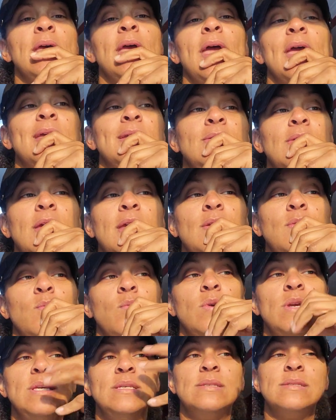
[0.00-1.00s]
and,
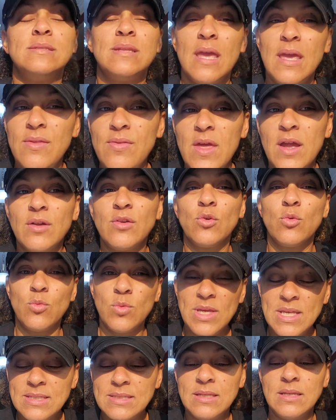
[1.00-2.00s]
and we stay there to
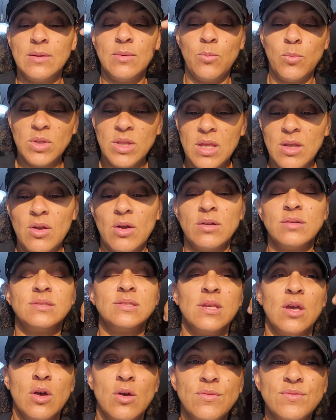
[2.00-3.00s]
reason within
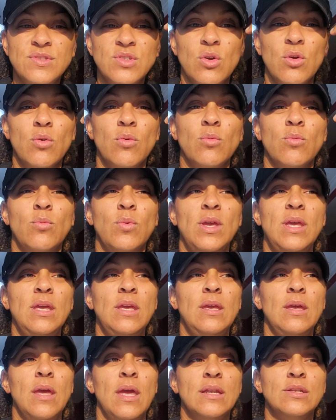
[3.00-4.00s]
ourselves or
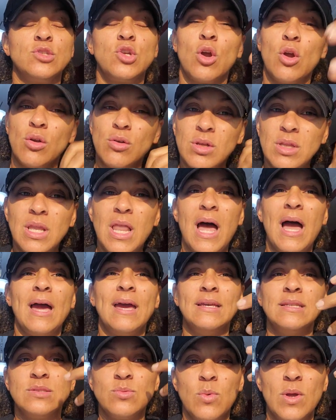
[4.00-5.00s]
we
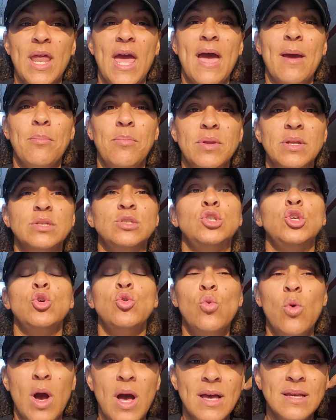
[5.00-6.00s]
internalize what happened
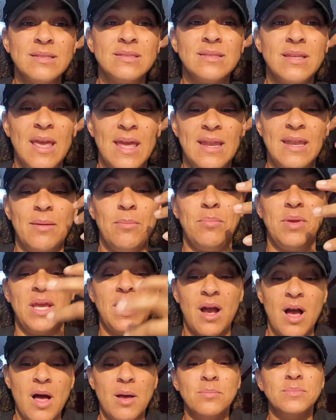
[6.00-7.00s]
to us and it
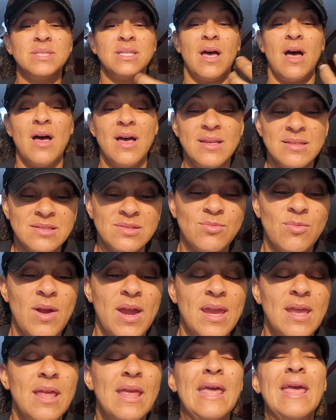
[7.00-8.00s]
becomes us,
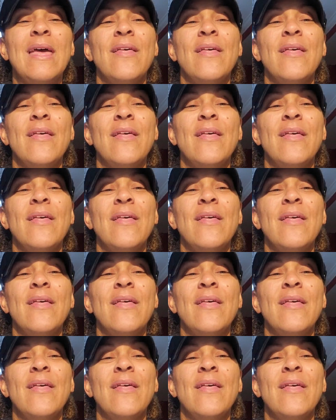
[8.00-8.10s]
right?